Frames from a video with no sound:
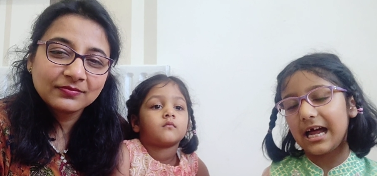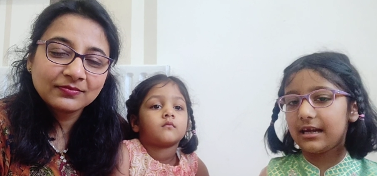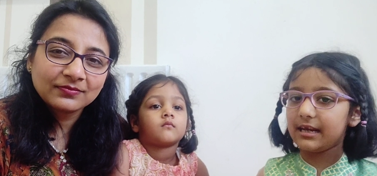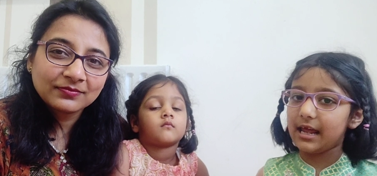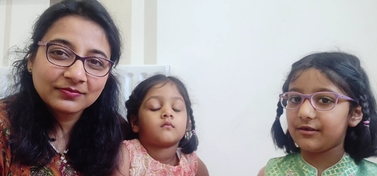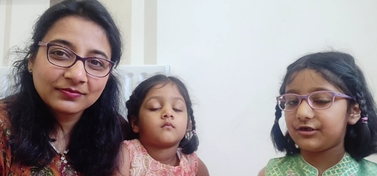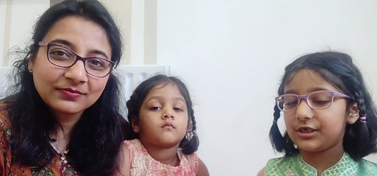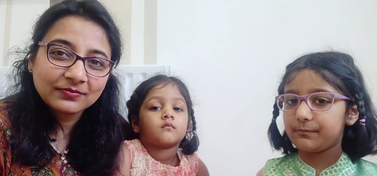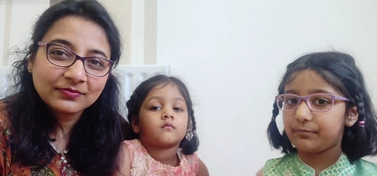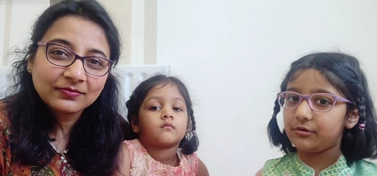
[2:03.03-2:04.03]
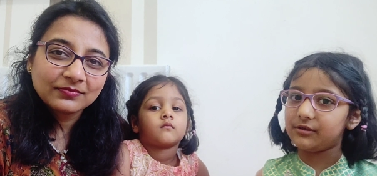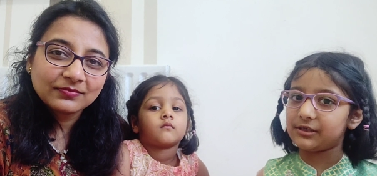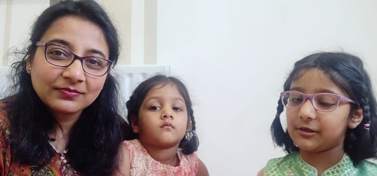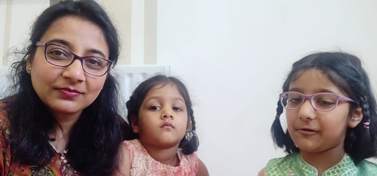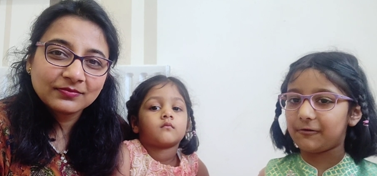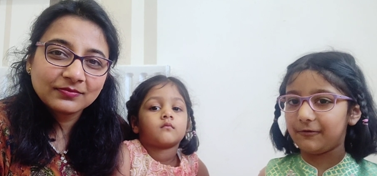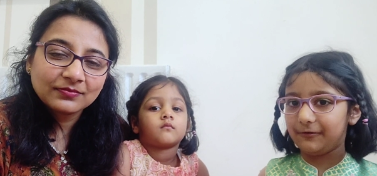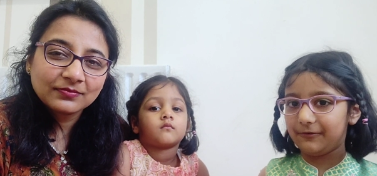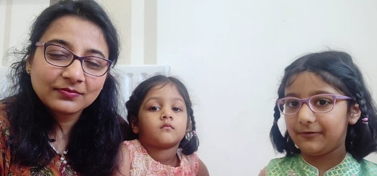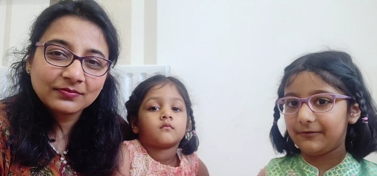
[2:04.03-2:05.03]
Speaker 1: and then she puts it
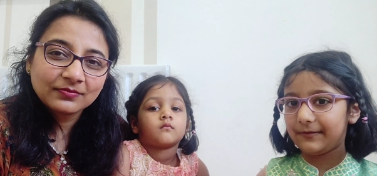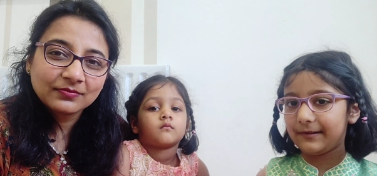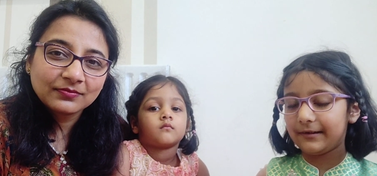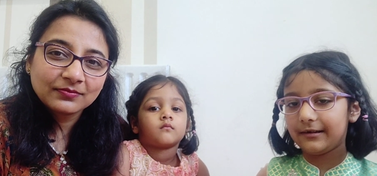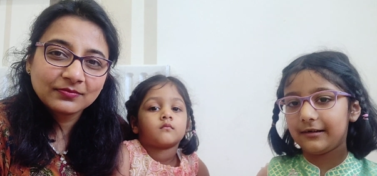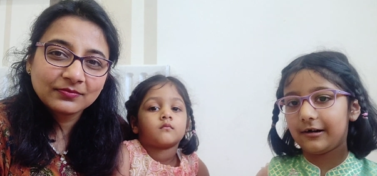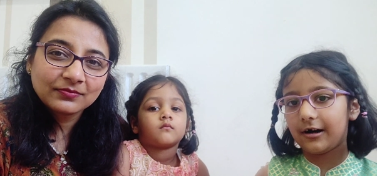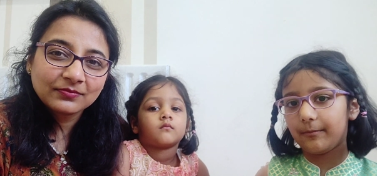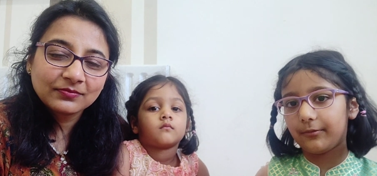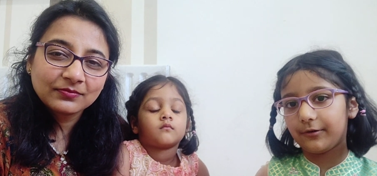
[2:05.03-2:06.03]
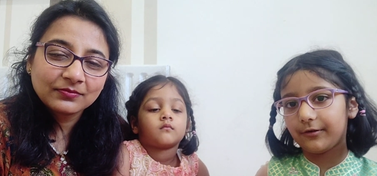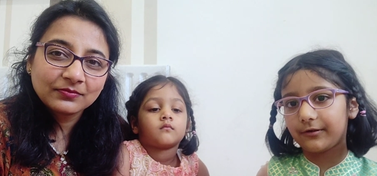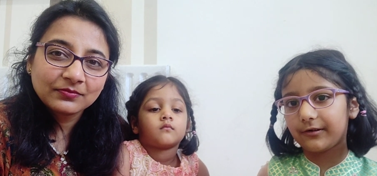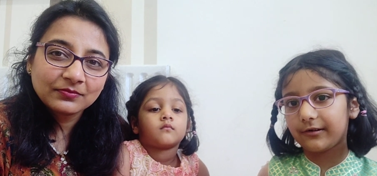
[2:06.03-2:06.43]
on our book.